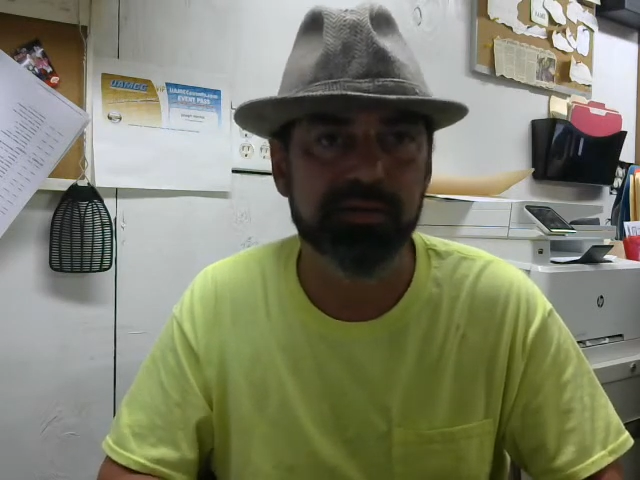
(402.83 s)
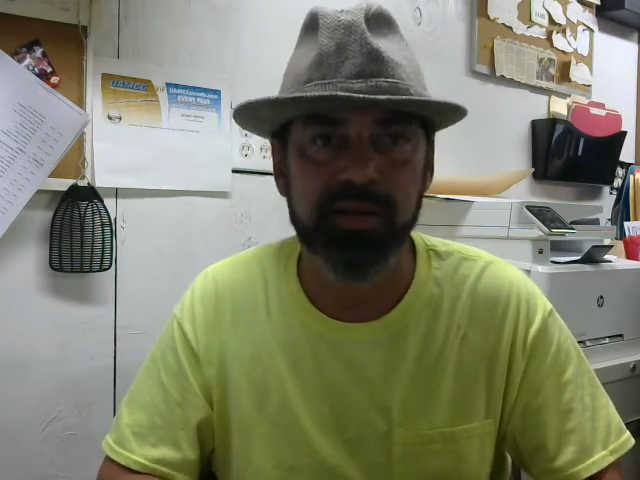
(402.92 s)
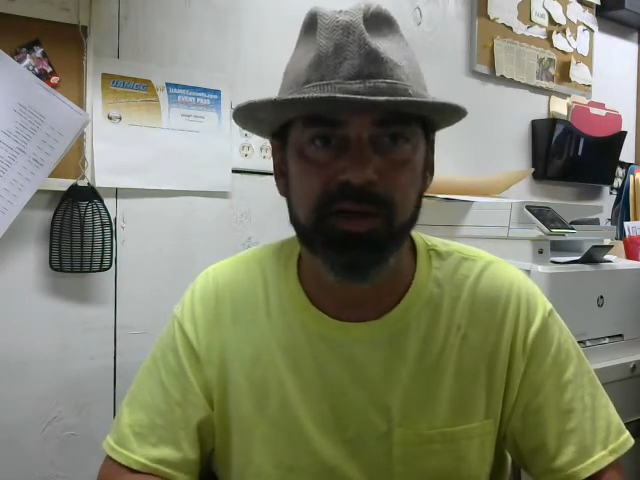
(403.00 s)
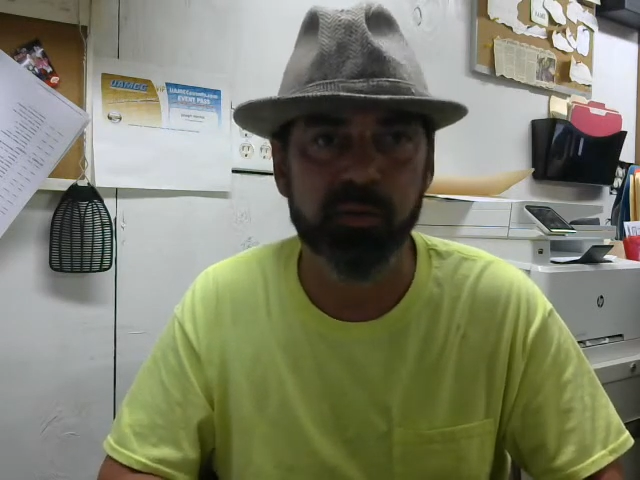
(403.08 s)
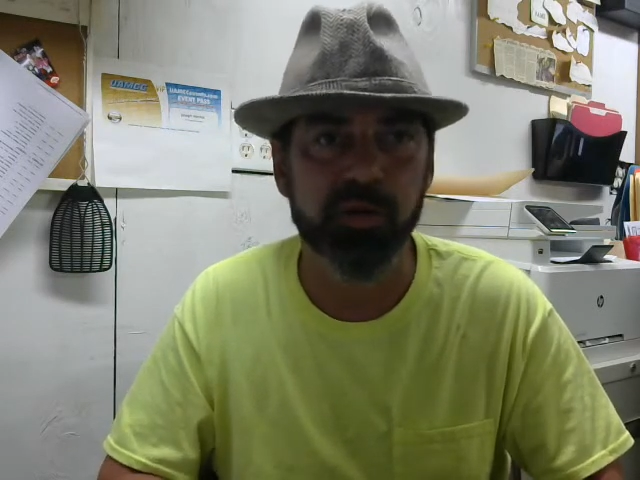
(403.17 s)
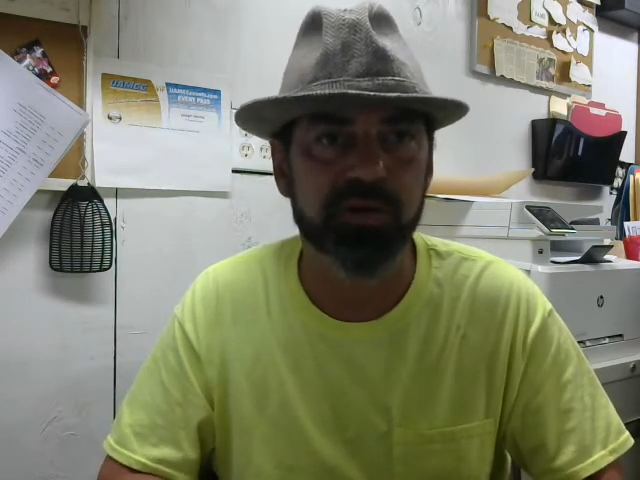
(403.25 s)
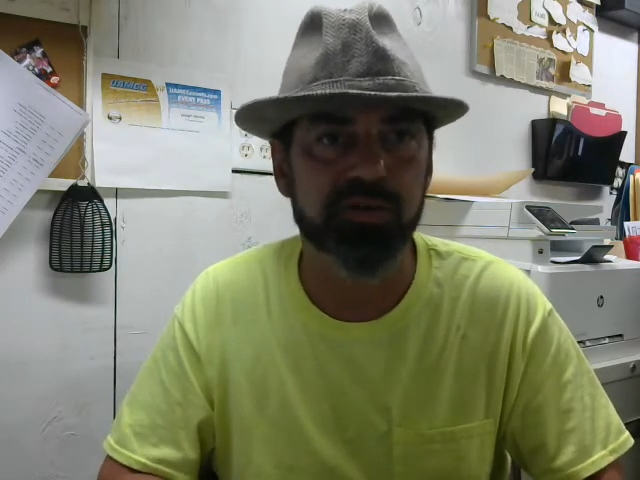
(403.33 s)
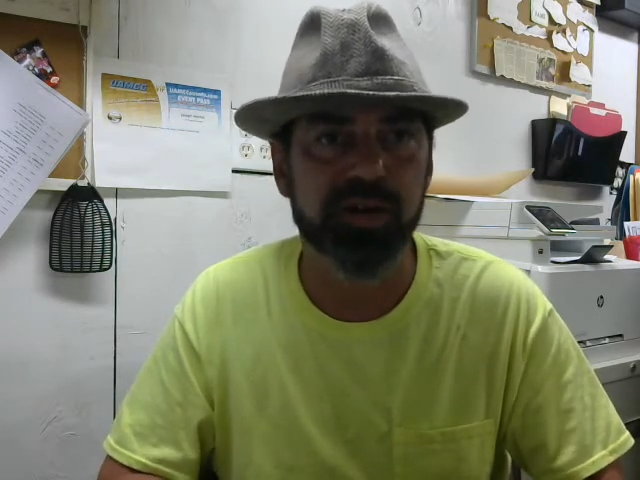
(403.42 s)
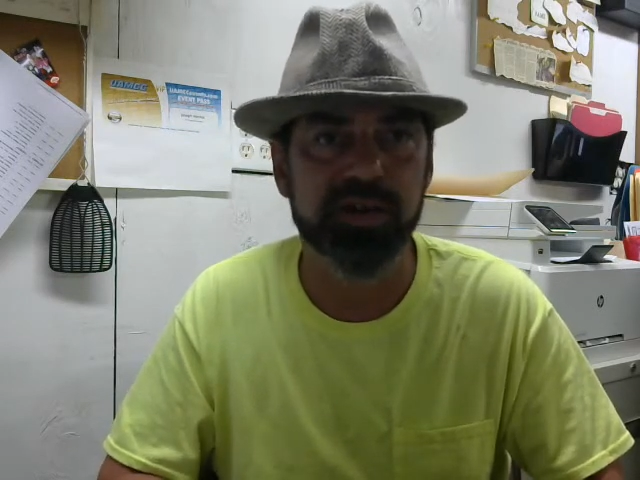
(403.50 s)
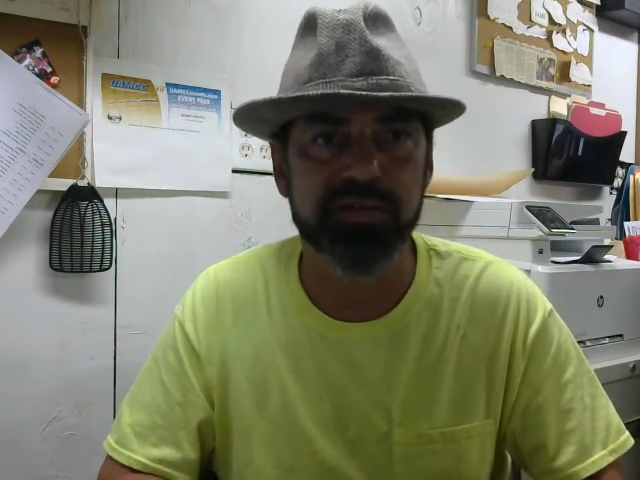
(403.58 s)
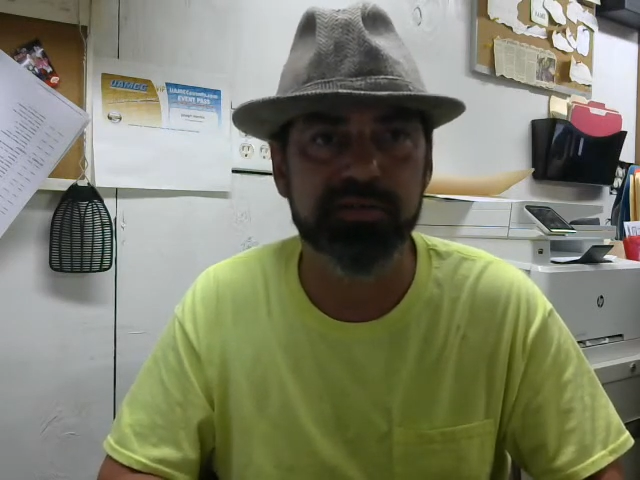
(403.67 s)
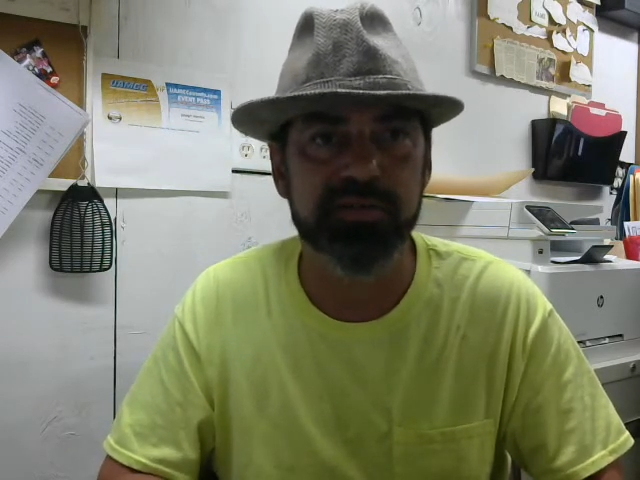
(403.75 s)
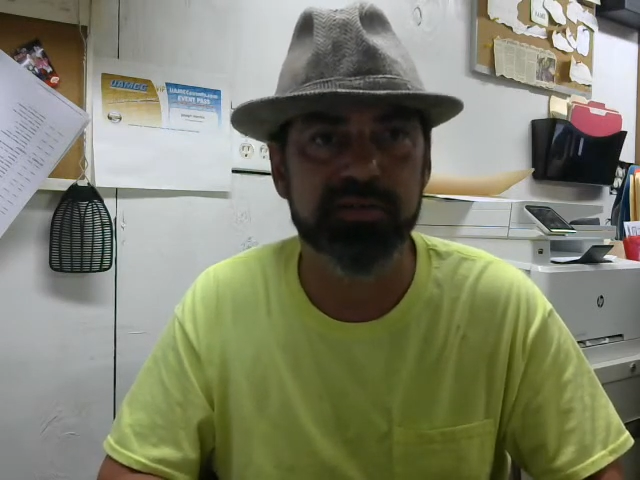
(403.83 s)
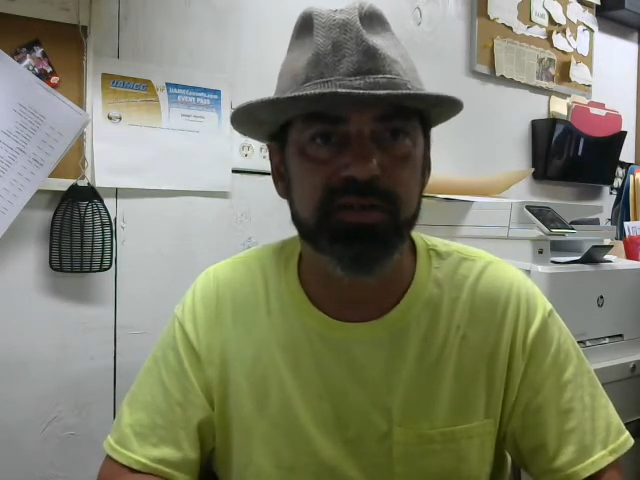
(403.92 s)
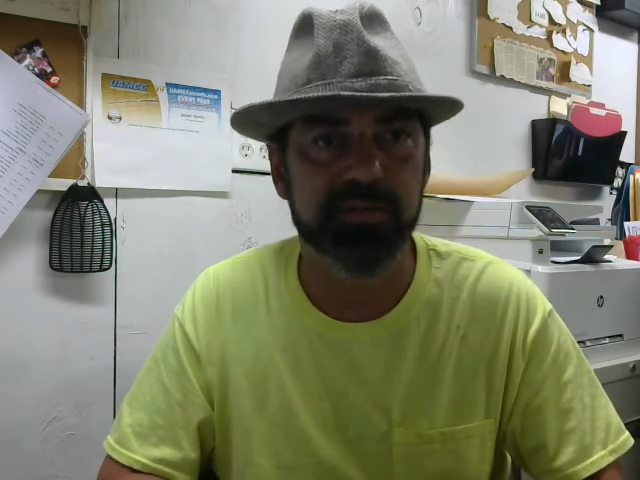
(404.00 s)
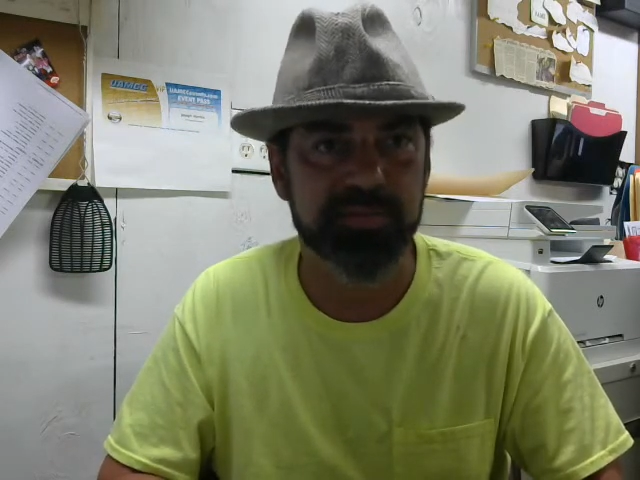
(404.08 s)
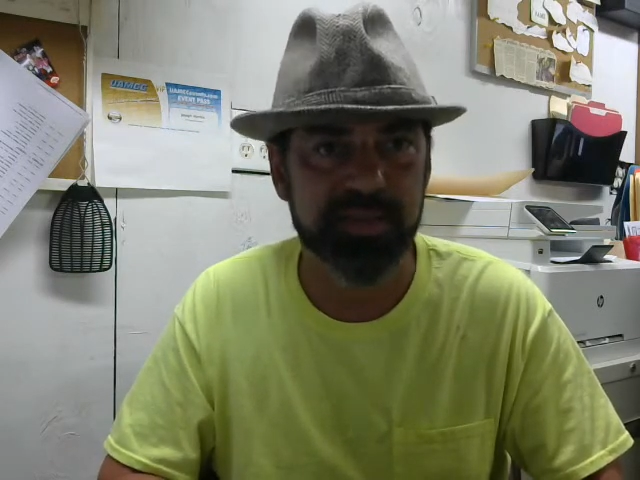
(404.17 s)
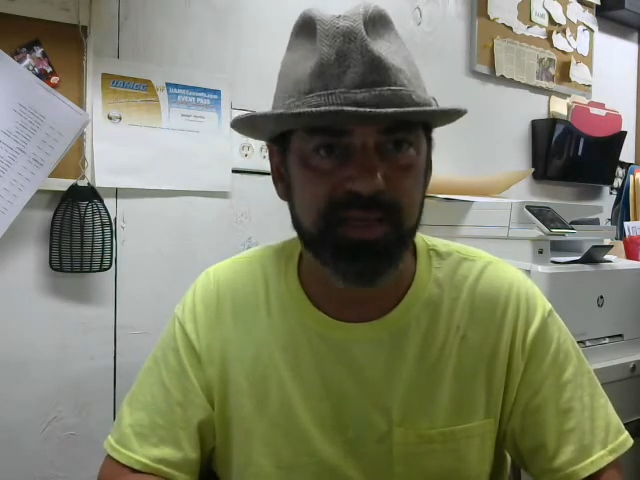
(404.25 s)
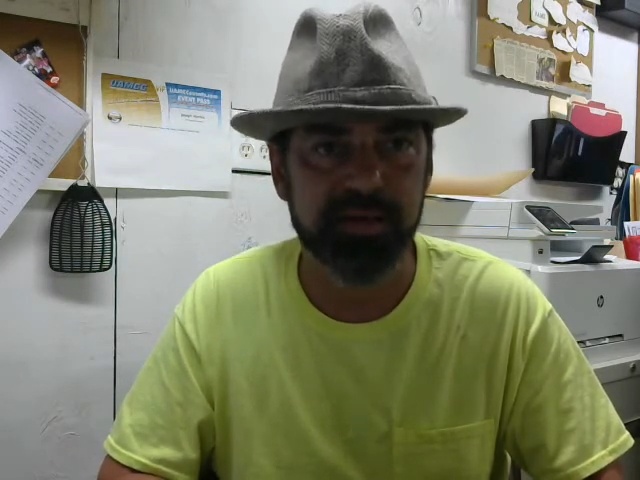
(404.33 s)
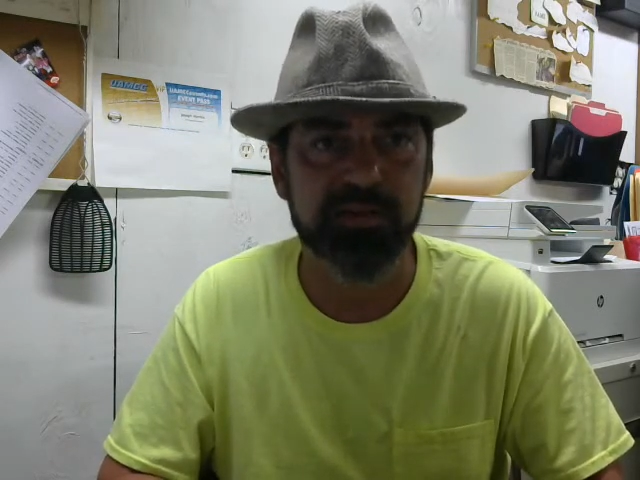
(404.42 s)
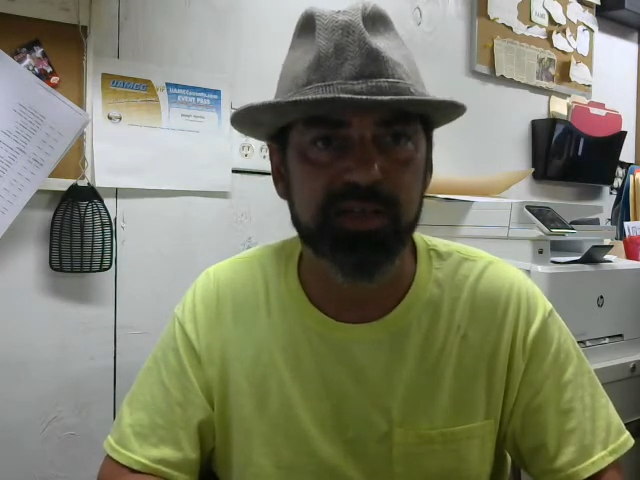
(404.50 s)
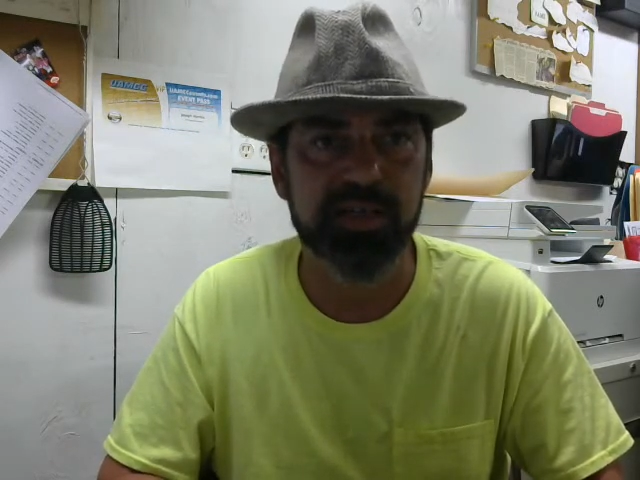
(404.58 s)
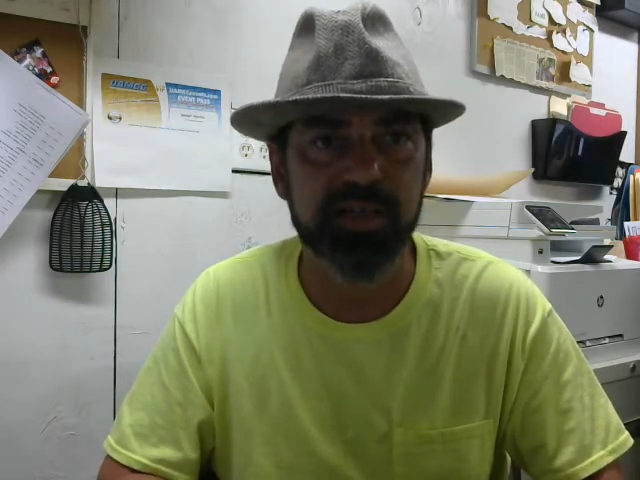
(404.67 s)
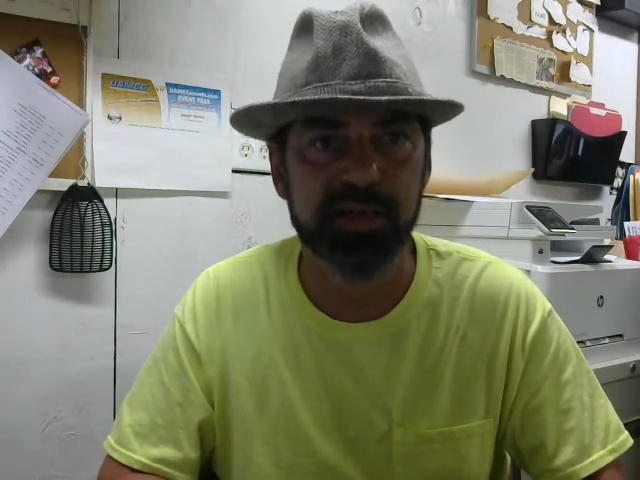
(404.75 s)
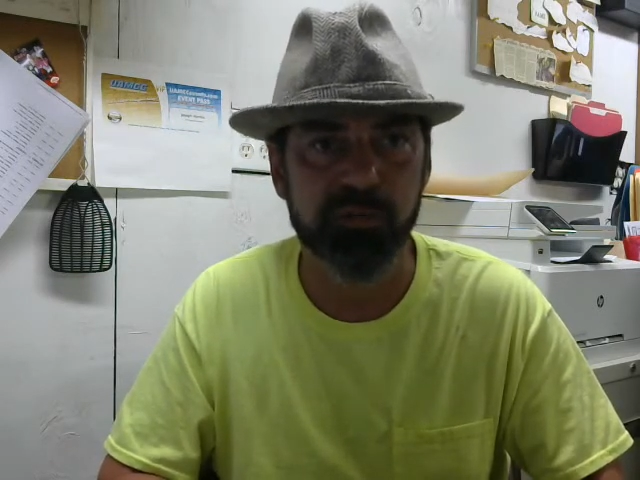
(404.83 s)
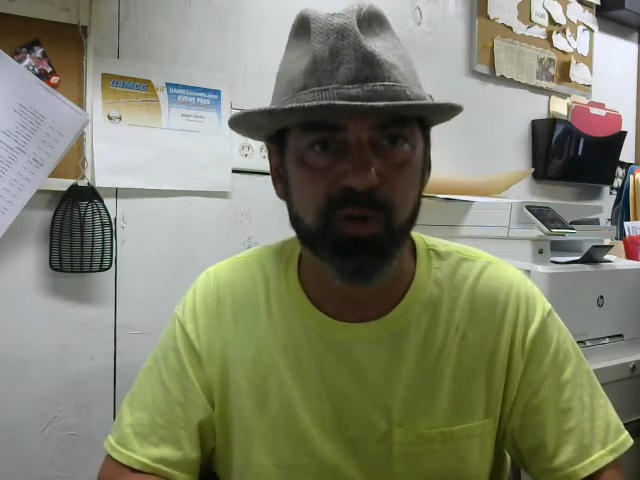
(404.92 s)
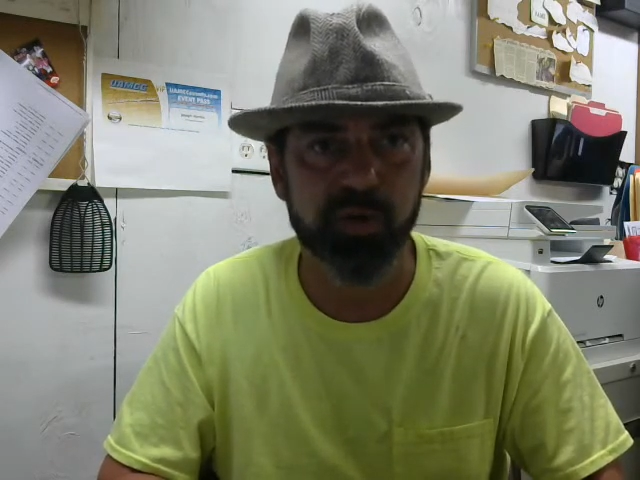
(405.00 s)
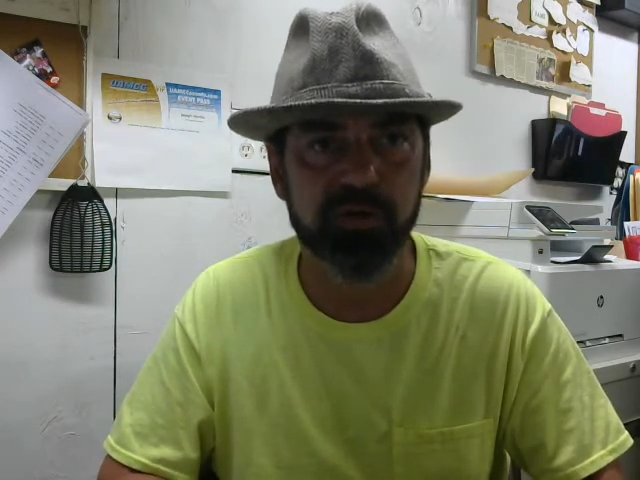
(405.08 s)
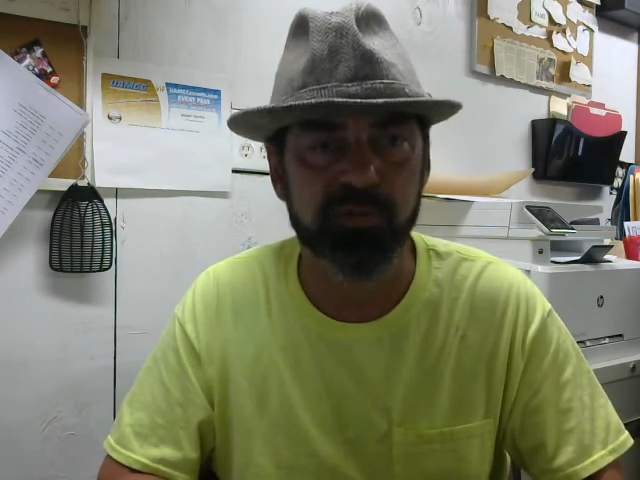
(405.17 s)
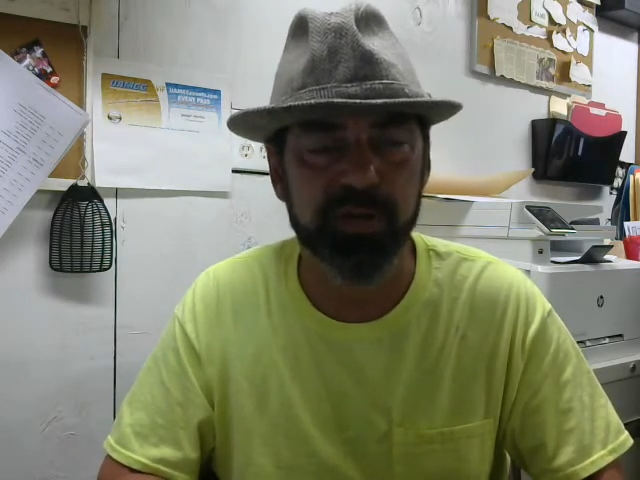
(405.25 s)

It works, guys. I'm telling you, it works.